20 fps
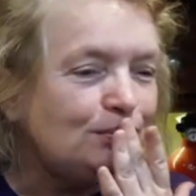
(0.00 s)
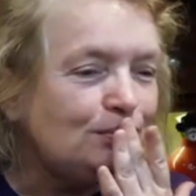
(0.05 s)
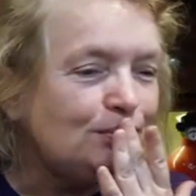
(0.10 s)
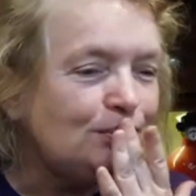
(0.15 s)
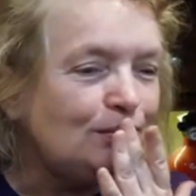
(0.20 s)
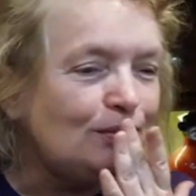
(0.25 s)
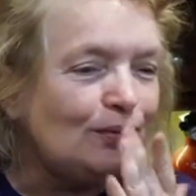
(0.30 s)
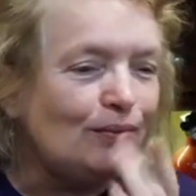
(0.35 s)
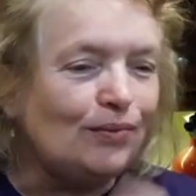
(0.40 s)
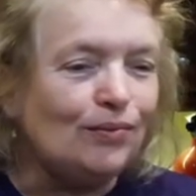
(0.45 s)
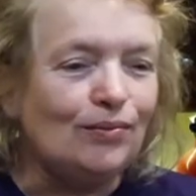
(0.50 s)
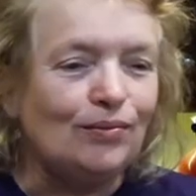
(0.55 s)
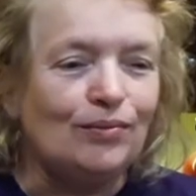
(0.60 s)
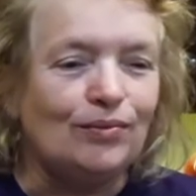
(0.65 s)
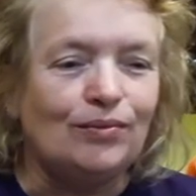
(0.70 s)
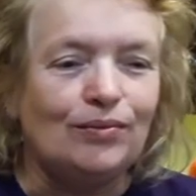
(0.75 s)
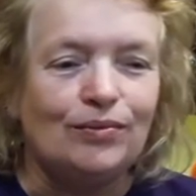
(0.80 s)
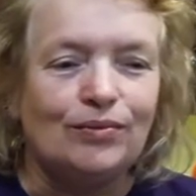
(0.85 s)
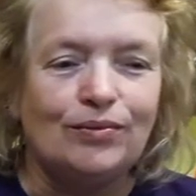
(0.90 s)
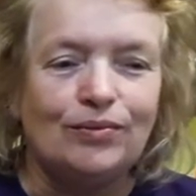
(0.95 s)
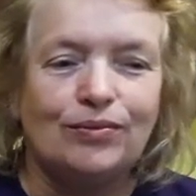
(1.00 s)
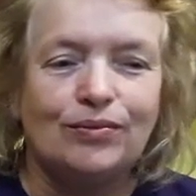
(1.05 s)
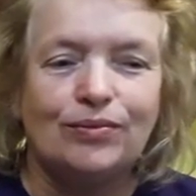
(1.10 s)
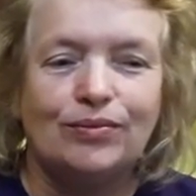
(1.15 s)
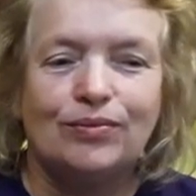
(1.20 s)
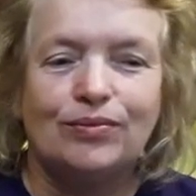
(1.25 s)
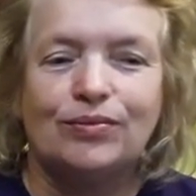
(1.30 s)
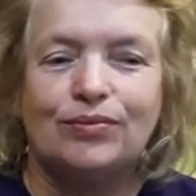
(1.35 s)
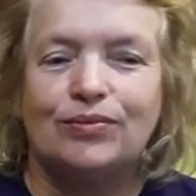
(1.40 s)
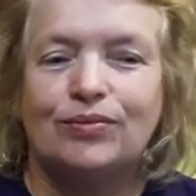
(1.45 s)

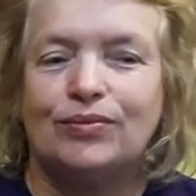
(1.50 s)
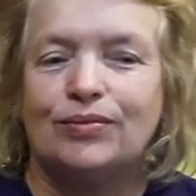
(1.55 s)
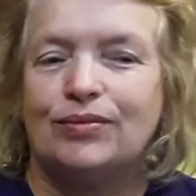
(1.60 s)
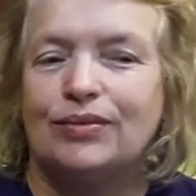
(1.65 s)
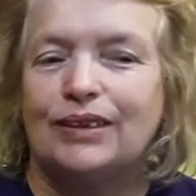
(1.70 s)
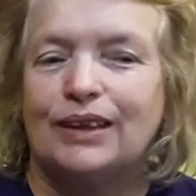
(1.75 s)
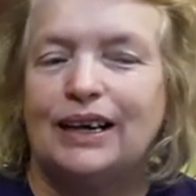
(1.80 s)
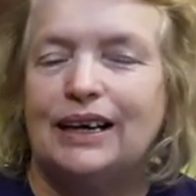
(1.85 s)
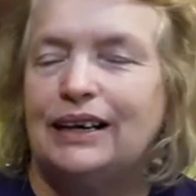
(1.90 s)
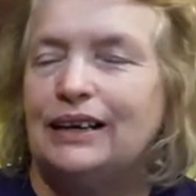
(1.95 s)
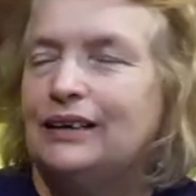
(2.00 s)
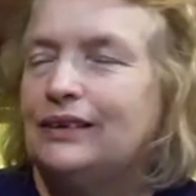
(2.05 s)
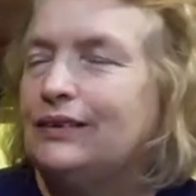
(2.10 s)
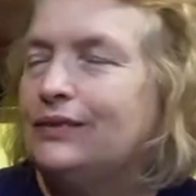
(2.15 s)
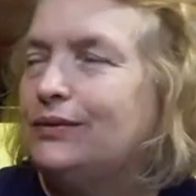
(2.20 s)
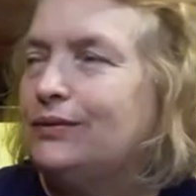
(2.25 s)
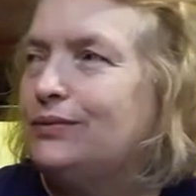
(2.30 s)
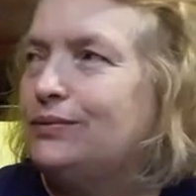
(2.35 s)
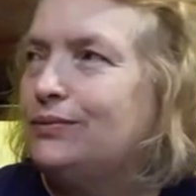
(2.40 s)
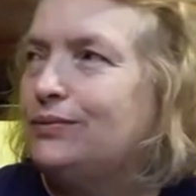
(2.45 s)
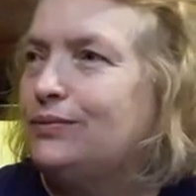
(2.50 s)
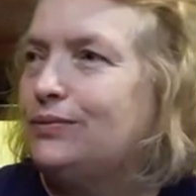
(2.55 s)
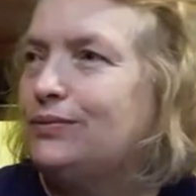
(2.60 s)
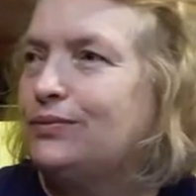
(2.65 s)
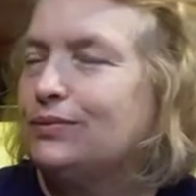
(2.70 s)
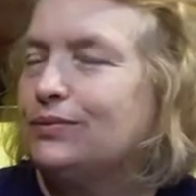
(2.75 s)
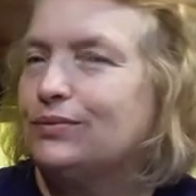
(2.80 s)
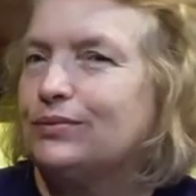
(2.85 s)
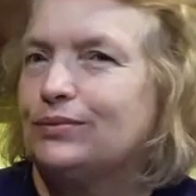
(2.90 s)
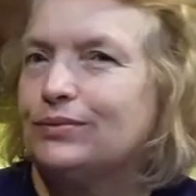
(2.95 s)

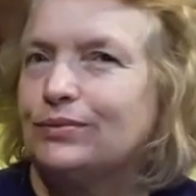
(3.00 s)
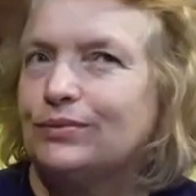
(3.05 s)
(silent)